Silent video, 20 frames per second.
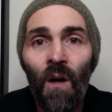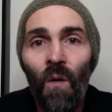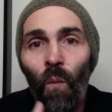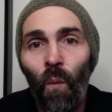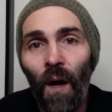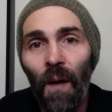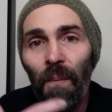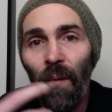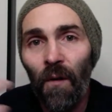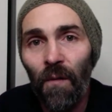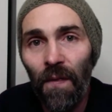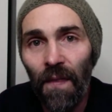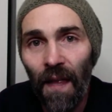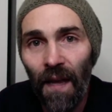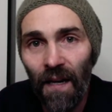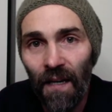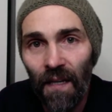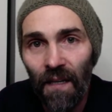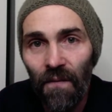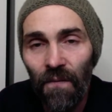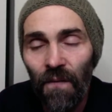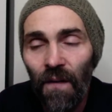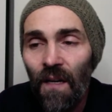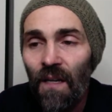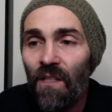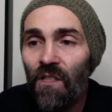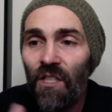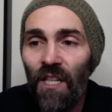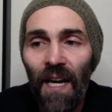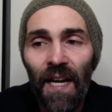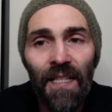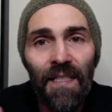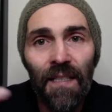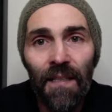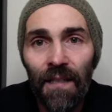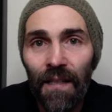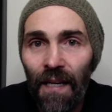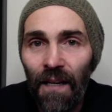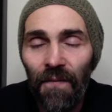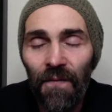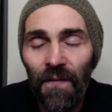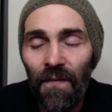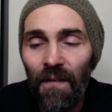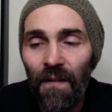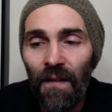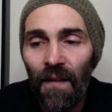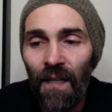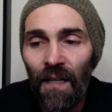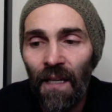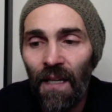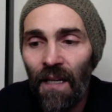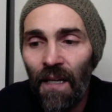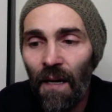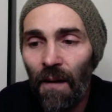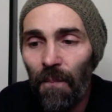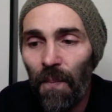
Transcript: We're both negative. She hasn't left the